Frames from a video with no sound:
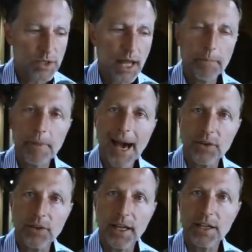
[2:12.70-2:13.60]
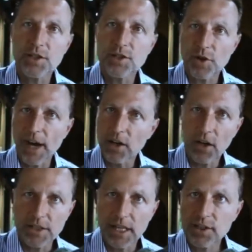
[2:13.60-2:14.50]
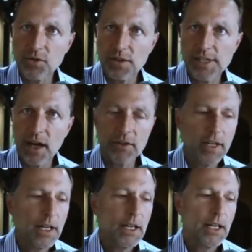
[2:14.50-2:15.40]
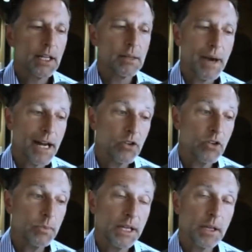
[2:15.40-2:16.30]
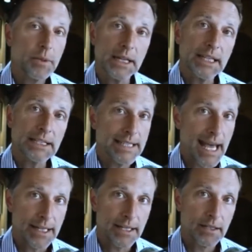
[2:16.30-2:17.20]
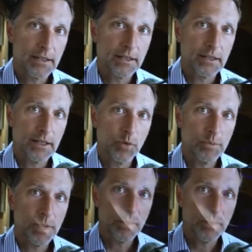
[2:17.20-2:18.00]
in that battery and just drained all these electrons out, the battery would be completely dead. It wouldn't be